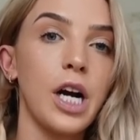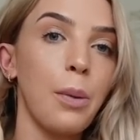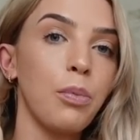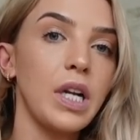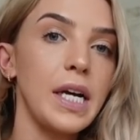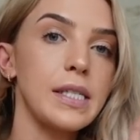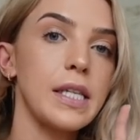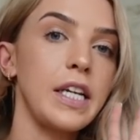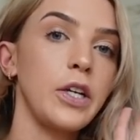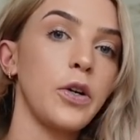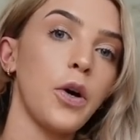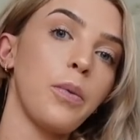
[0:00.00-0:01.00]
couple of days and
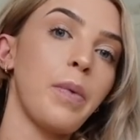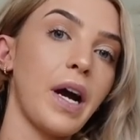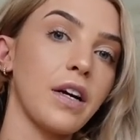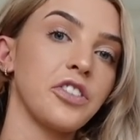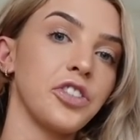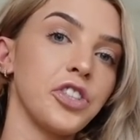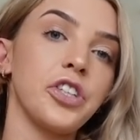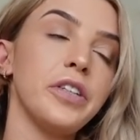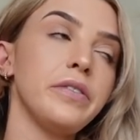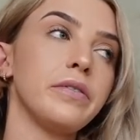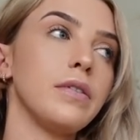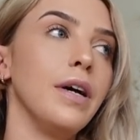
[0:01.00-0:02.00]
then you go back to
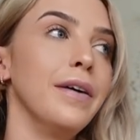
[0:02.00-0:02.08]
shit.